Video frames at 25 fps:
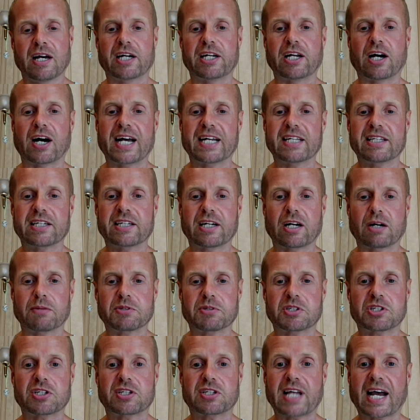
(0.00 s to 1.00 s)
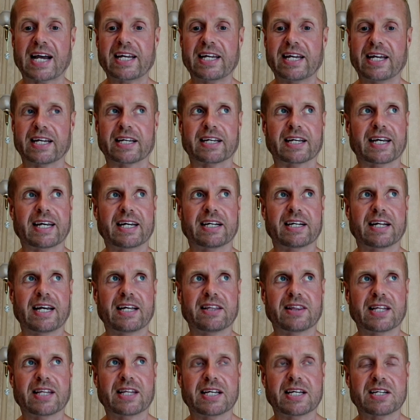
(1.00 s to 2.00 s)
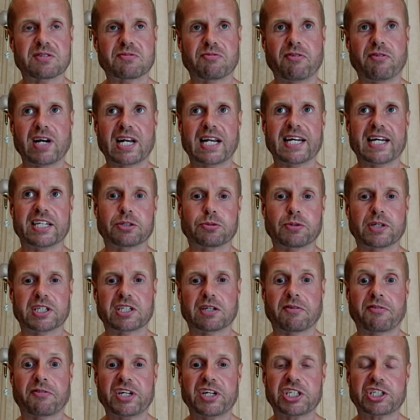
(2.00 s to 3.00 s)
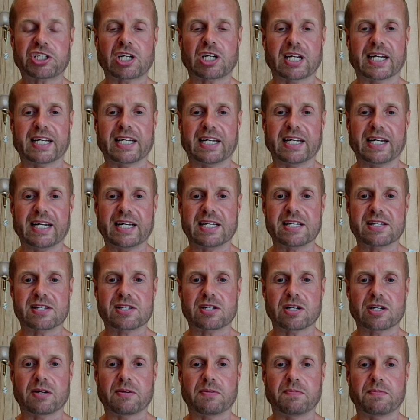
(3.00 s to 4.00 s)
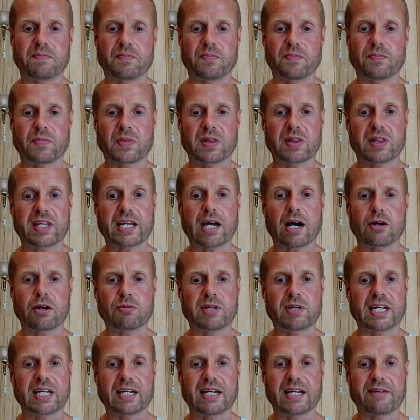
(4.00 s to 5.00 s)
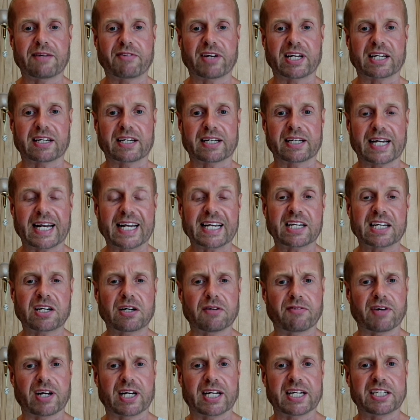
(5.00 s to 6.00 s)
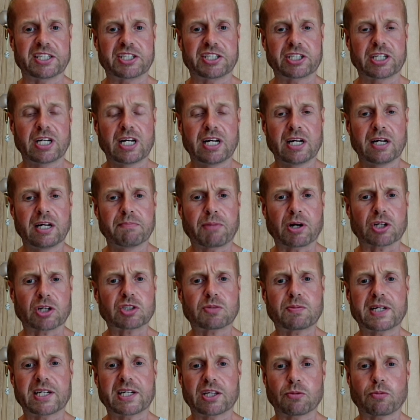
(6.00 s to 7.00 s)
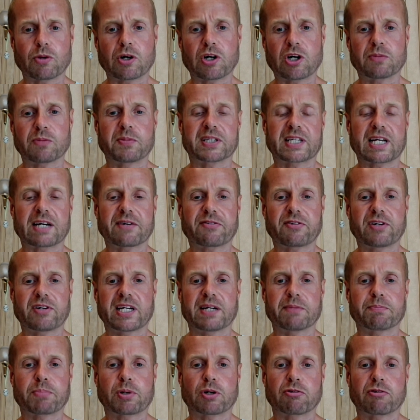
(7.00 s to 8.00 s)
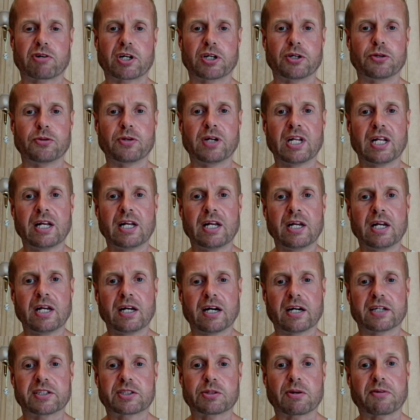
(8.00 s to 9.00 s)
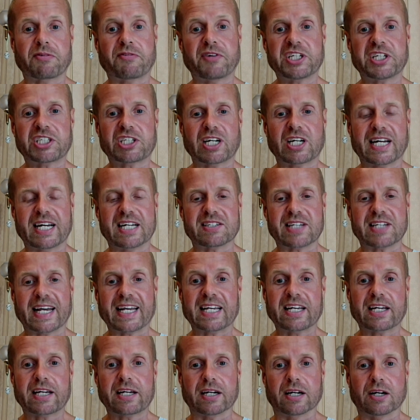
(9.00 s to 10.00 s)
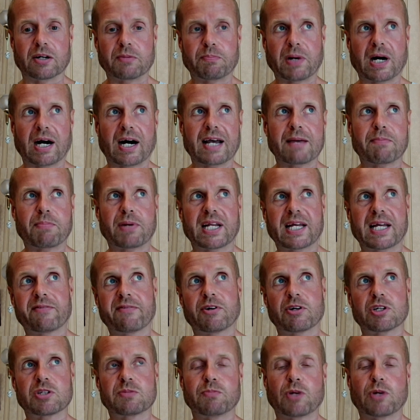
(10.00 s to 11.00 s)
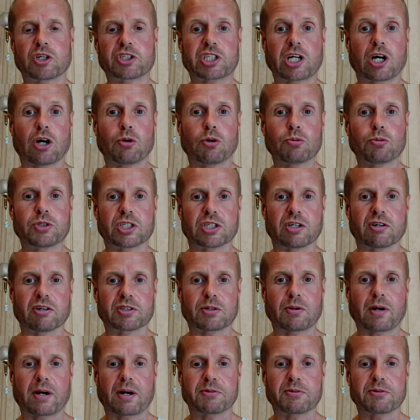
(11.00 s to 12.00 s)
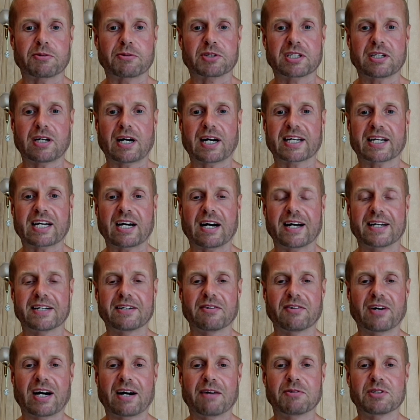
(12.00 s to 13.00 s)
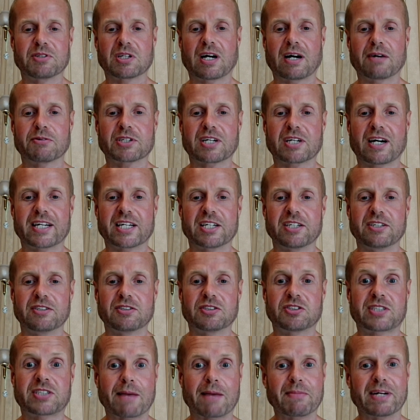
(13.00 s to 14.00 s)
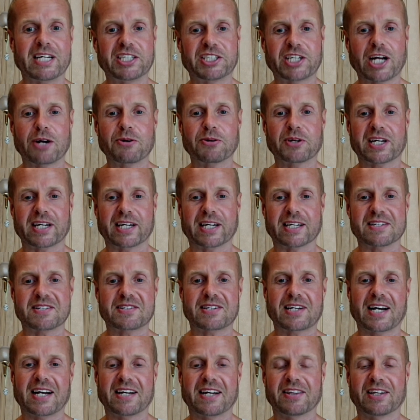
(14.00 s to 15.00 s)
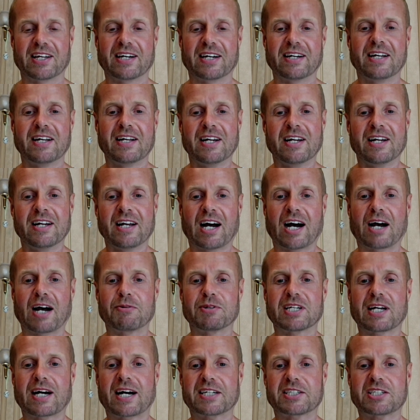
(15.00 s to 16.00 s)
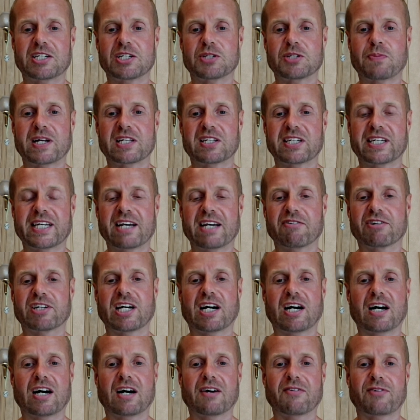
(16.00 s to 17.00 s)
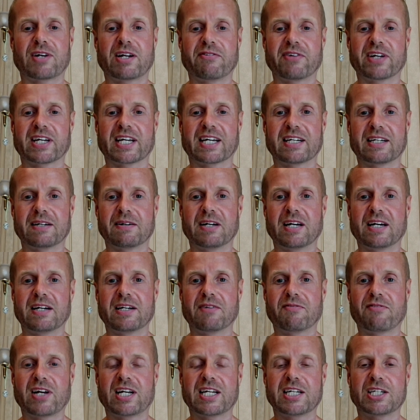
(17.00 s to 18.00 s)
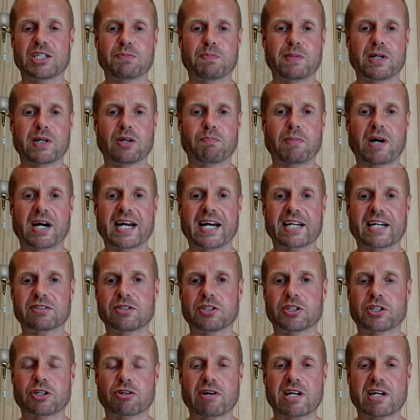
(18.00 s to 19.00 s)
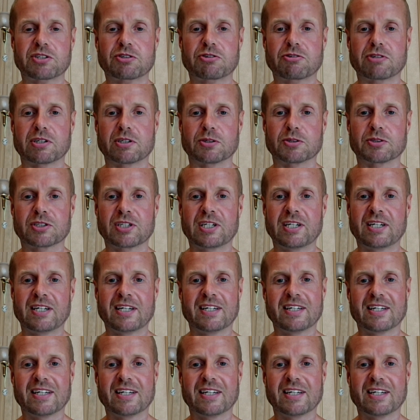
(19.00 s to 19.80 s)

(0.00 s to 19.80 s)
and I ended up staying in in this village, which officially is um, the only living Inca village, possibly in the world, but definitely in Peru. And so officially it's Inca, but I believe it was much older. So I was I kind of I was I was kind of semi joking, saying that I was actually spent a year and a half living in a in a village built by extraterrestrials.